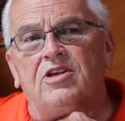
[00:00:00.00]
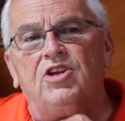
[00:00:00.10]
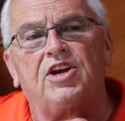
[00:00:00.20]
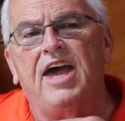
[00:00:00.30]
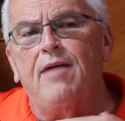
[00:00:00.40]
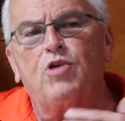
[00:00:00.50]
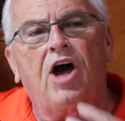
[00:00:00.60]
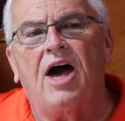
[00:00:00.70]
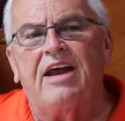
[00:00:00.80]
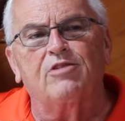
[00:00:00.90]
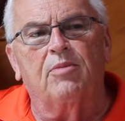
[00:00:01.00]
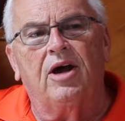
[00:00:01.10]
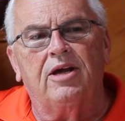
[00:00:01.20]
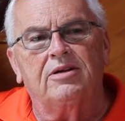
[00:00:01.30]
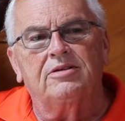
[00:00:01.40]
The name caught
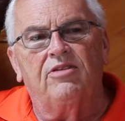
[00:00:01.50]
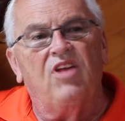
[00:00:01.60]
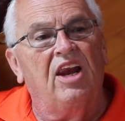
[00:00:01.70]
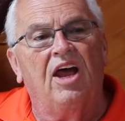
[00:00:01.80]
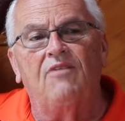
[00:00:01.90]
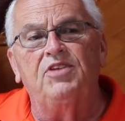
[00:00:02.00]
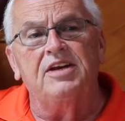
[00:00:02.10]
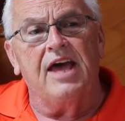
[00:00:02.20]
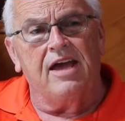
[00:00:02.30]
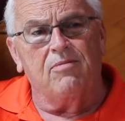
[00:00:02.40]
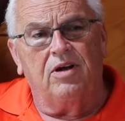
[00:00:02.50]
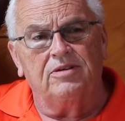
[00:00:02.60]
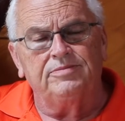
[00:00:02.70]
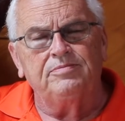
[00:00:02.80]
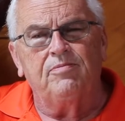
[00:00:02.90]
everybody. They loved the name.
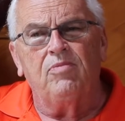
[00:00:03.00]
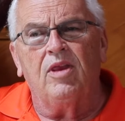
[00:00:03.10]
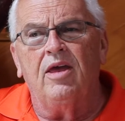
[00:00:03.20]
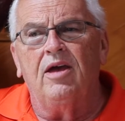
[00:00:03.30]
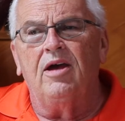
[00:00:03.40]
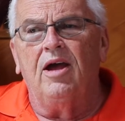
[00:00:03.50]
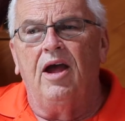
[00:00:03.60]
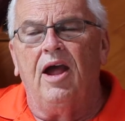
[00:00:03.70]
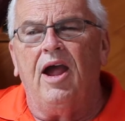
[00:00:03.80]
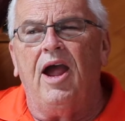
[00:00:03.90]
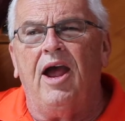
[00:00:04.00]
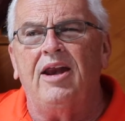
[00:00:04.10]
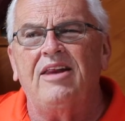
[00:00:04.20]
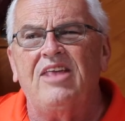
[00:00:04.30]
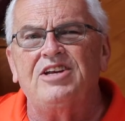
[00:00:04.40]

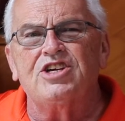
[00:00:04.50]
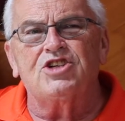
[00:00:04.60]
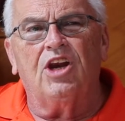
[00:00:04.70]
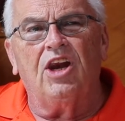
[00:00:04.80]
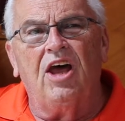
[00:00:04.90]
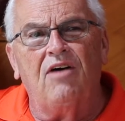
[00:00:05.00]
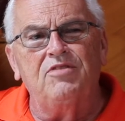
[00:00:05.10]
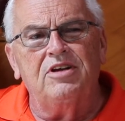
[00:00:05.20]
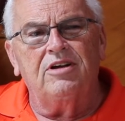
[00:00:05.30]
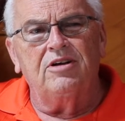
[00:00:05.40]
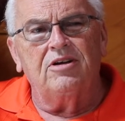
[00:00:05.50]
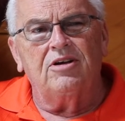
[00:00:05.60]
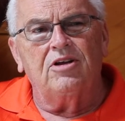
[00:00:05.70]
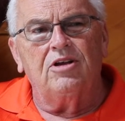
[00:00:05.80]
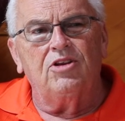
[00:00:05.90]
And they just loved
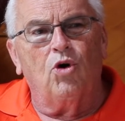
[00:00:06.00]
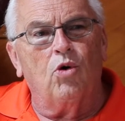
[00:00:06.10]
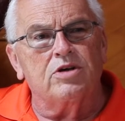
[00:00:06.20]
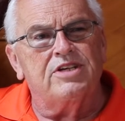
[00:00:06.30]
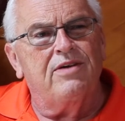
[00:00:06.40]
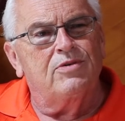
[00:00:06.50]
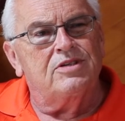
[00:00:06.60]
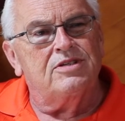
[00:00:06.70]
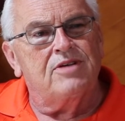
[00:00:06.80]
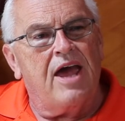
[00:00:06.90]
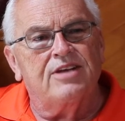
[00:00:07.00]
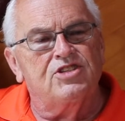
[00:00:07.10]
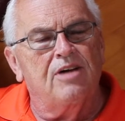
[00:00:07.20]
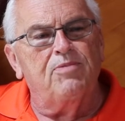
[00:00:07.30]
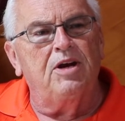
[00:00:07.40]
the horse. He had
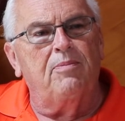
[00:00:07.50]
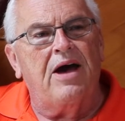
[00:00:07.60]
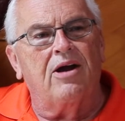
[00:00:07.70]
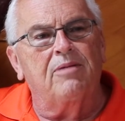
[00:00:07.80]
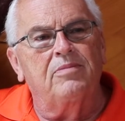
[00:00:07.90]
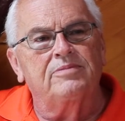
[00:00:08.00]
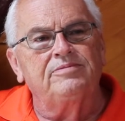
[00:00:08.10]
something about him.